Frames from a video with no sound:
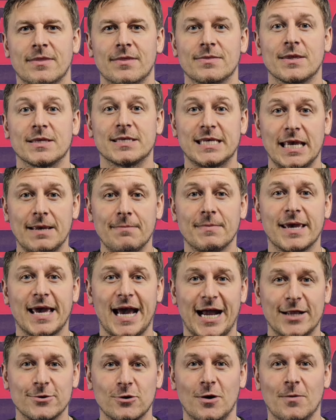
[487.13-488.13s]
The team
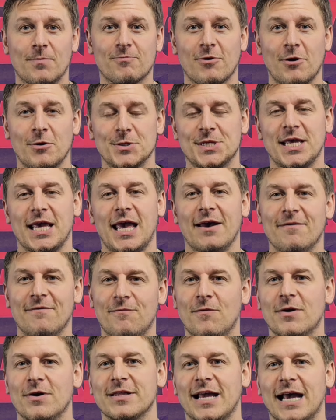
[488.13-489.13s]
cannot approach the
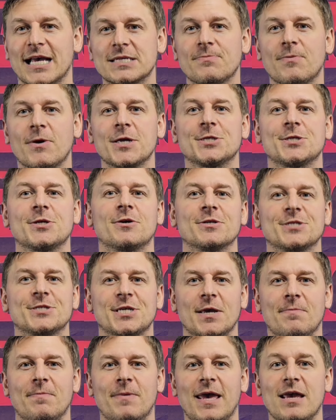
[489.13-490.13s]
F1 Azerbaijan
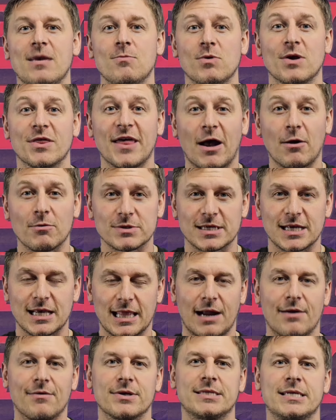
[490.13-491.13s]
GP without
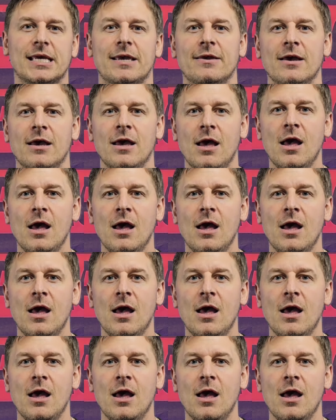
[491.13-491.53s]
clarity.